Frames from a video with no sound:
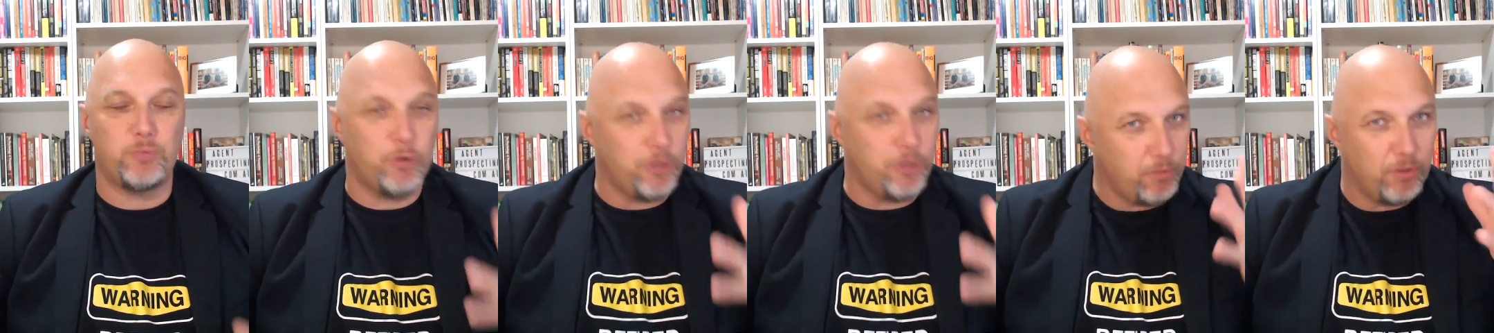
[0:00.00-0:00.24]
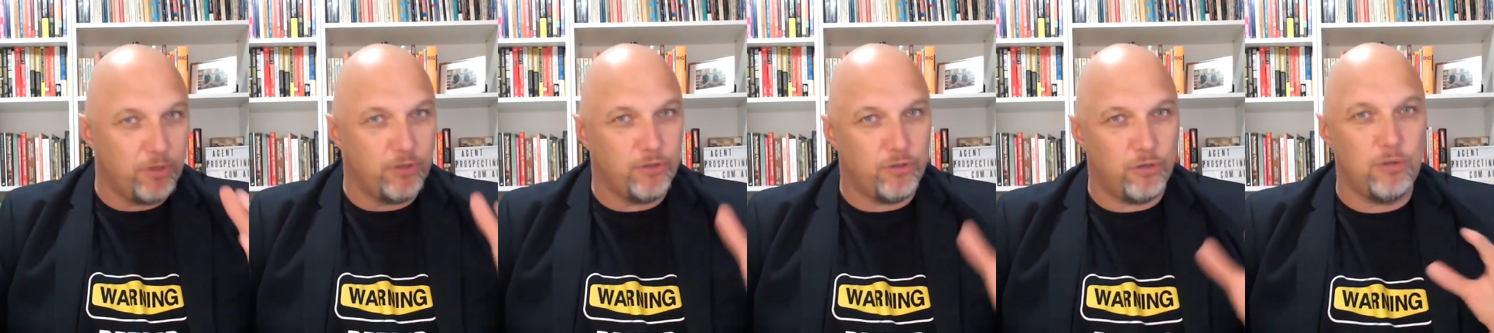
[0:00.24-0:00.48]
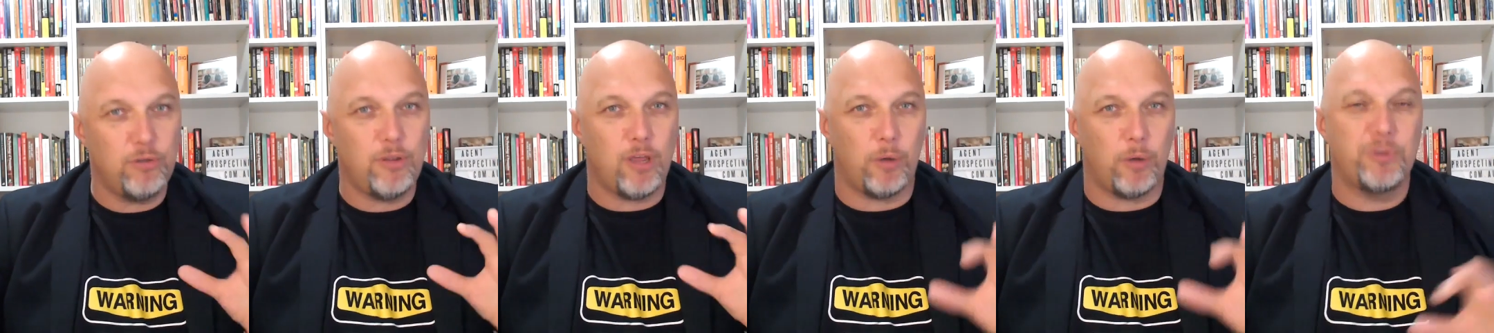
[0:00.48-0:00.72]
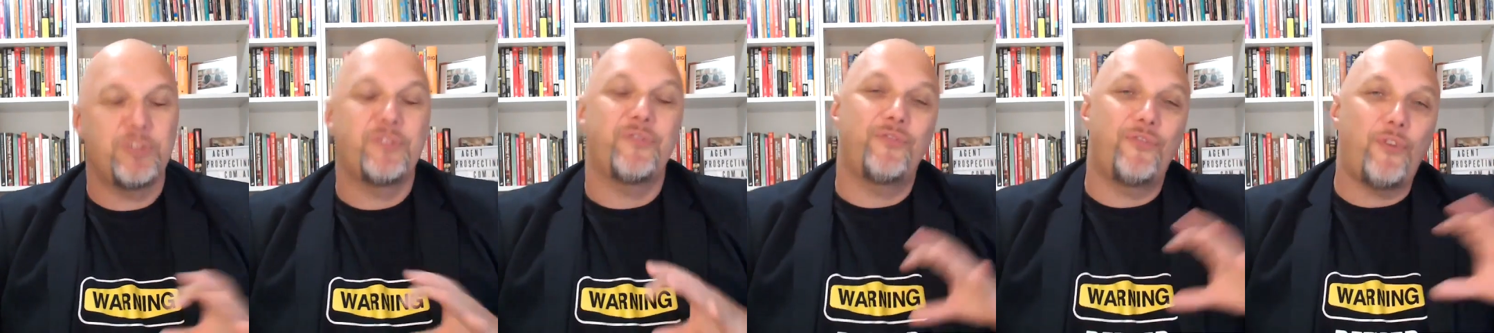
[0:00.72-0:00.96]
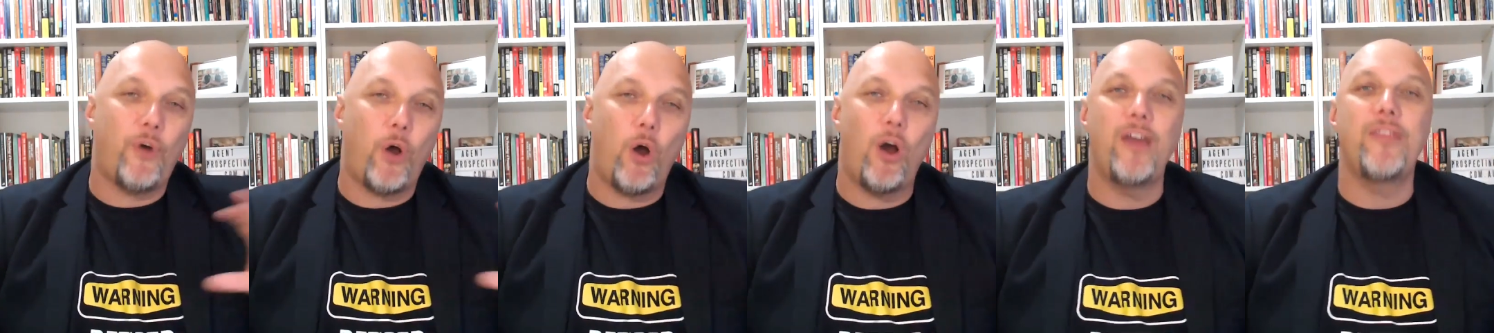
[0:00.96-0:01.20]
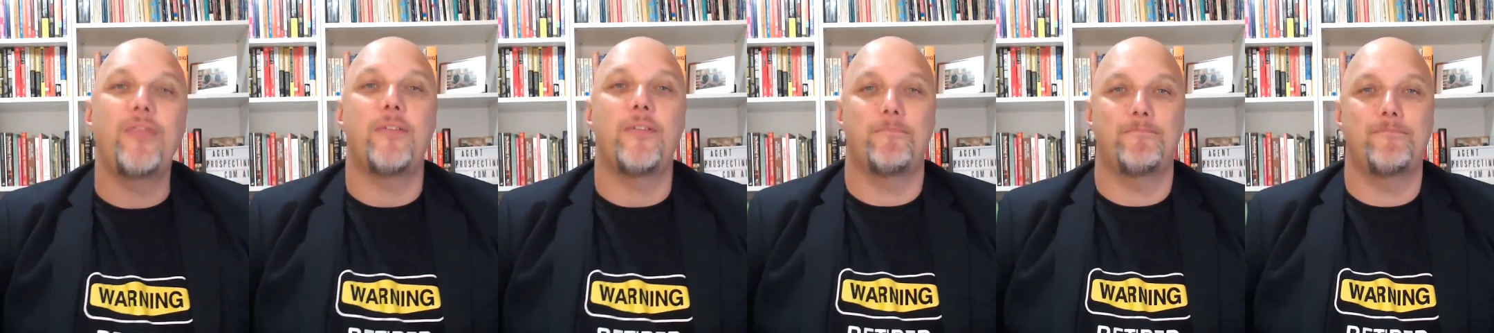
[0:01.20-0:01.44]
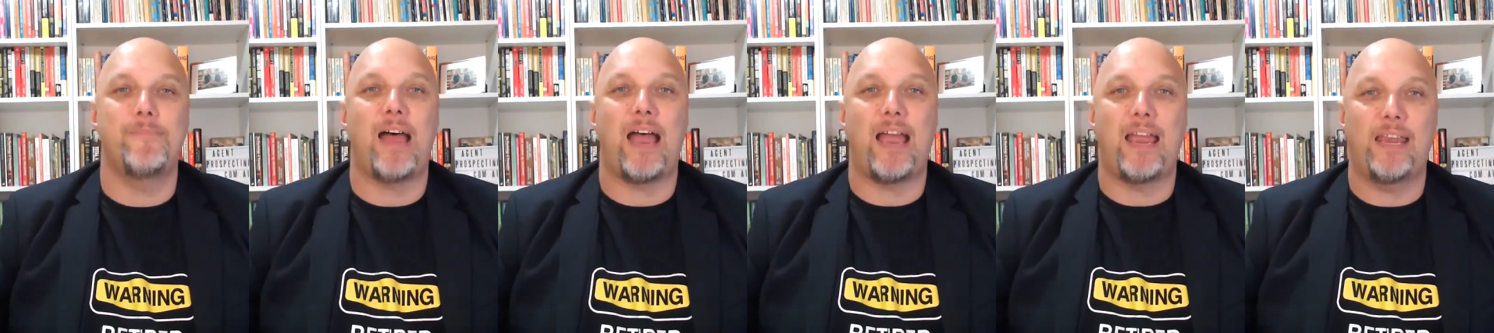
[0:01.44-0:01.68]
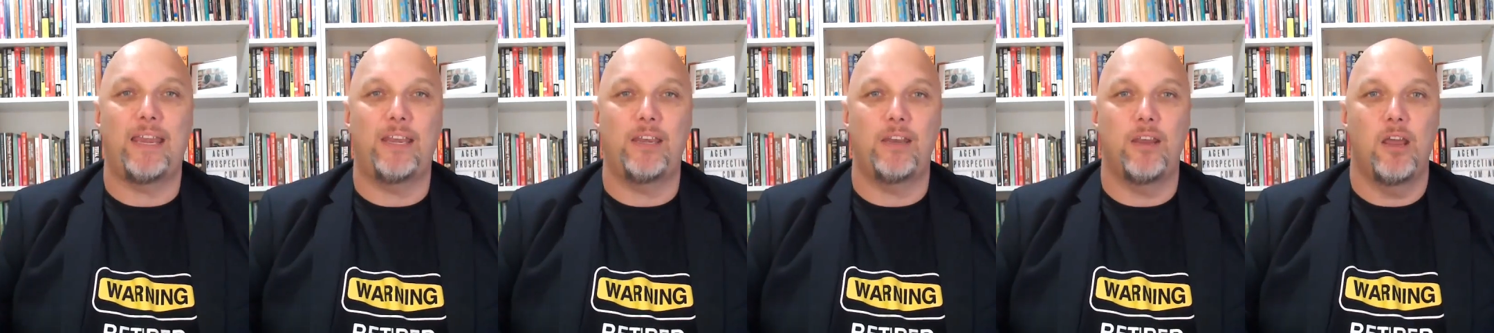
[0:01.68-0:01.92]
What you want to do, though, is find the
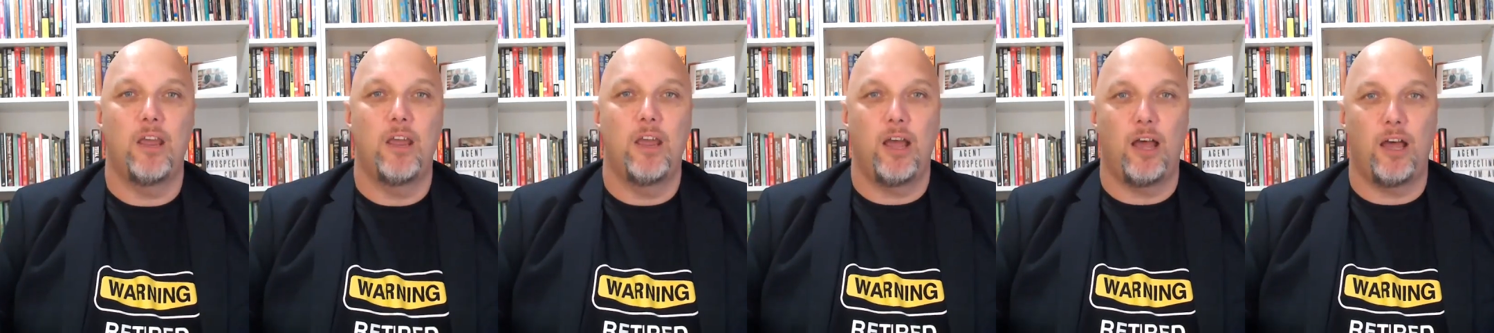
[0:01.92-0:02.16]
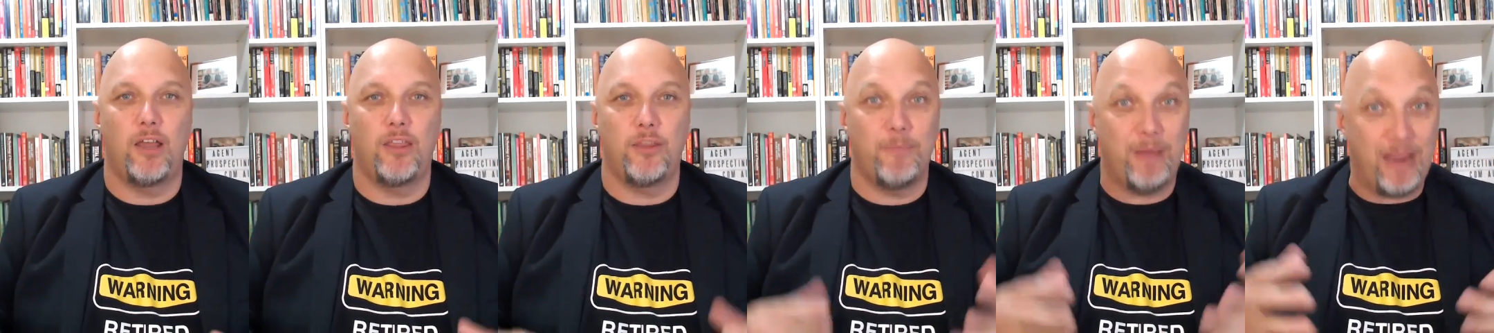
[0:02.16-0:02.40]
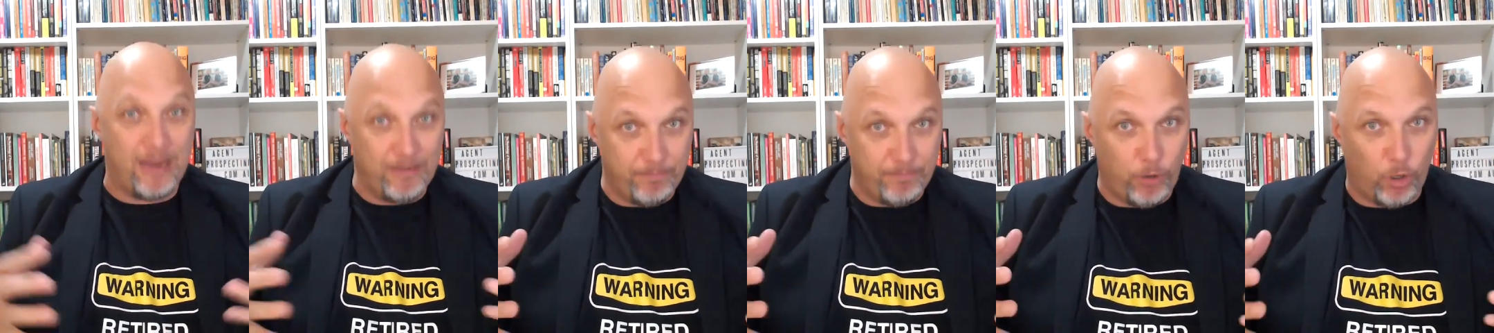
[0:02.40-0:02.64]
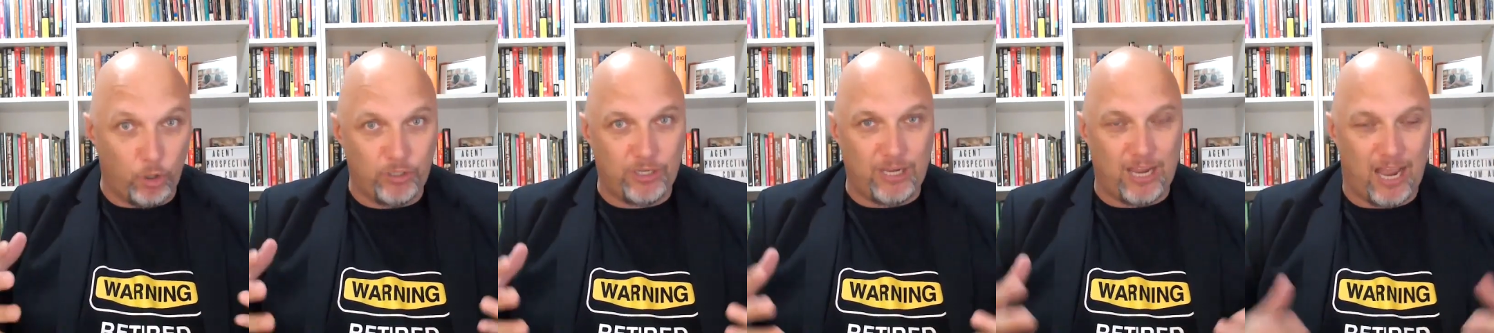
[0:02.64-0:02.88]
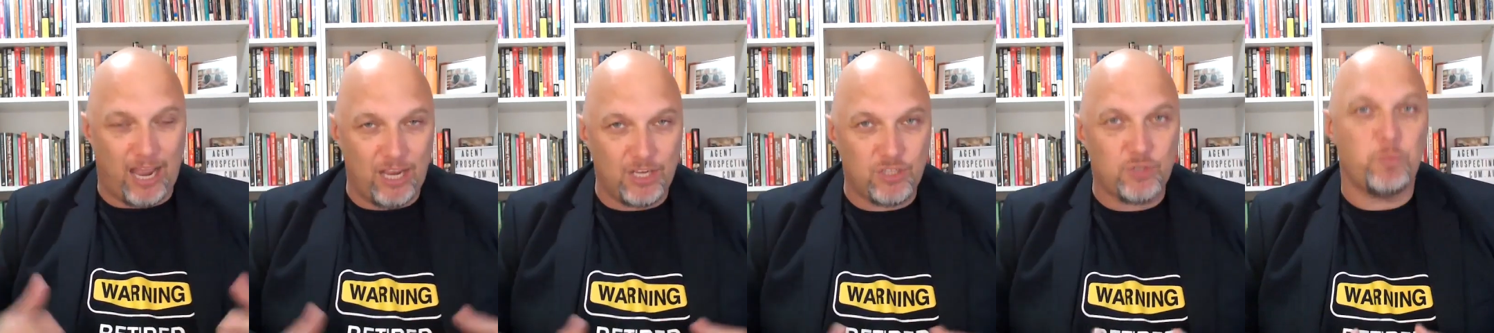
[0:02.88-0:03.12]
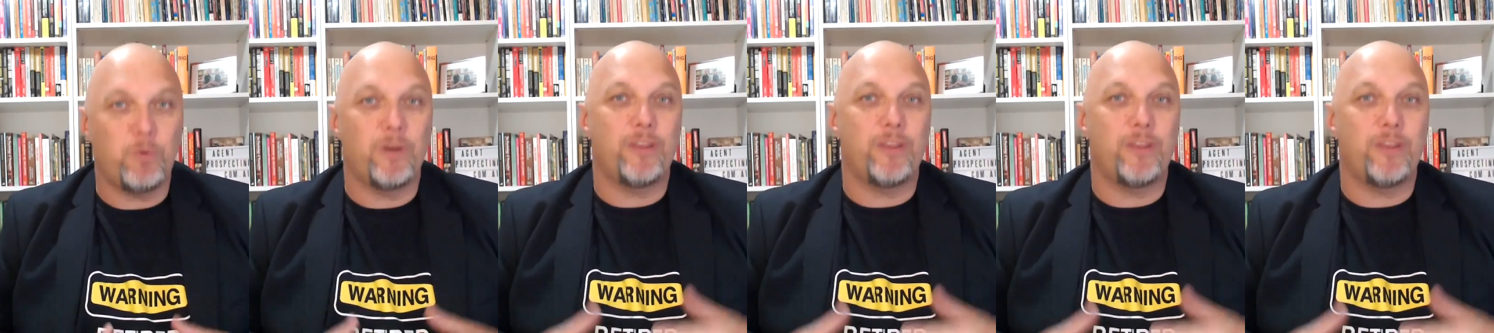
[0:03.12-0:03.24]
main podcast,